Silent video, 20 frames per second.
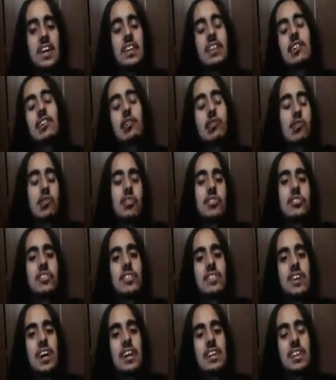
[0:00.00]
And the girls
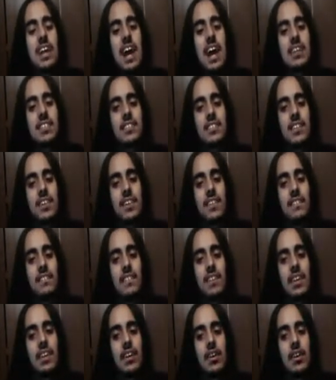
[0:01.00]
decided to ask them,